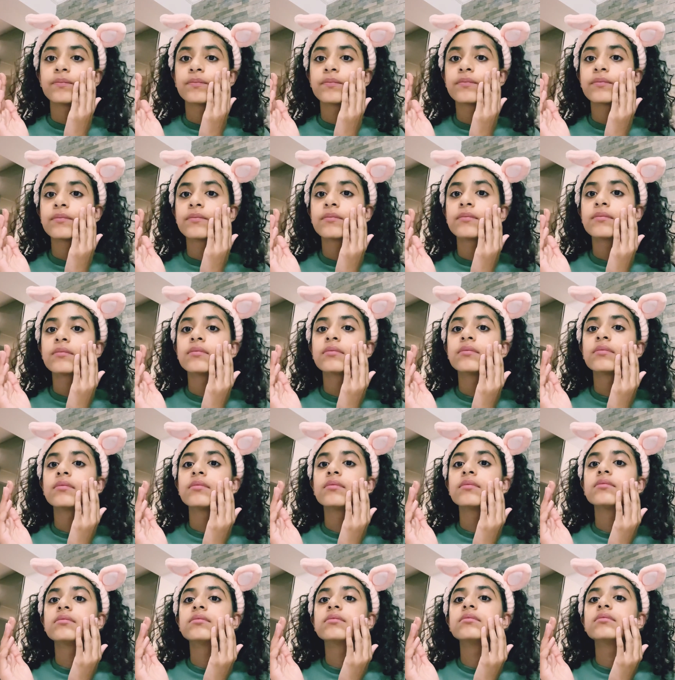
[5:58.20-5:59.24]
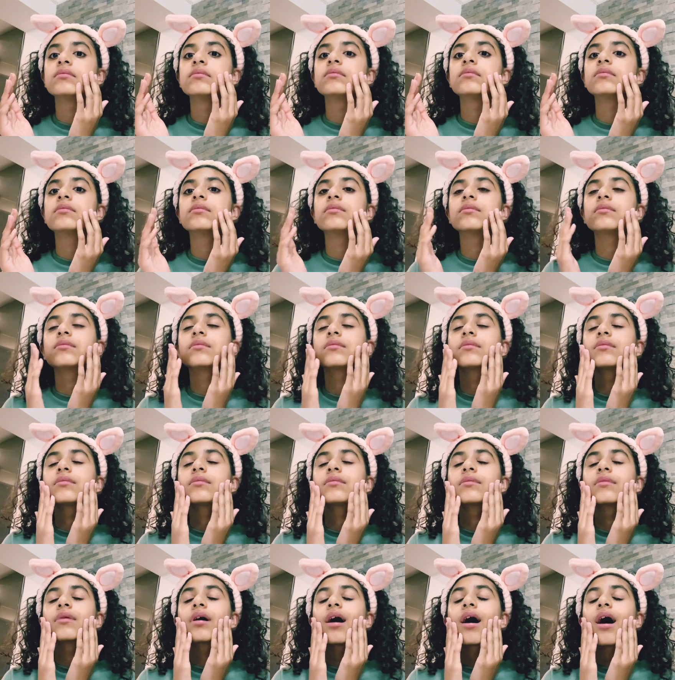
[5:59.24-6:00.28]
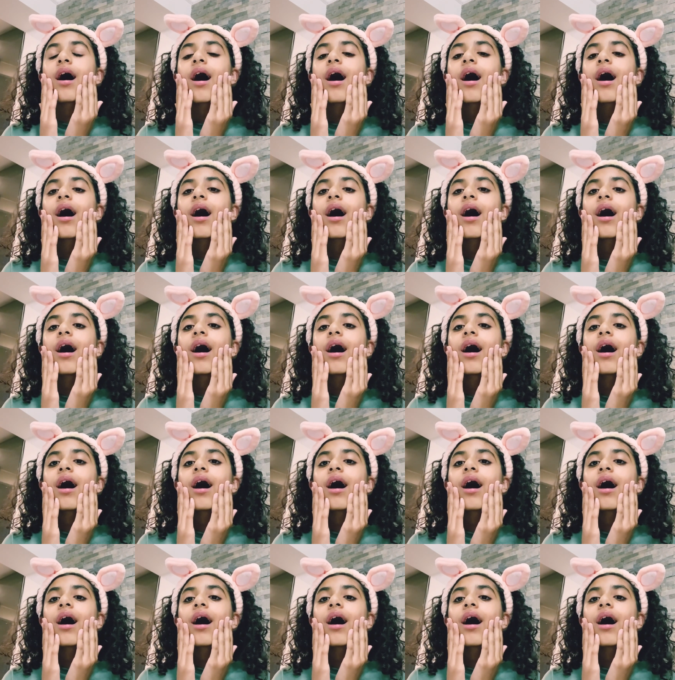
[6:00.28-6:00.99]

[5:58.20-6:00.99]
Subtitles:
Nobody speaks.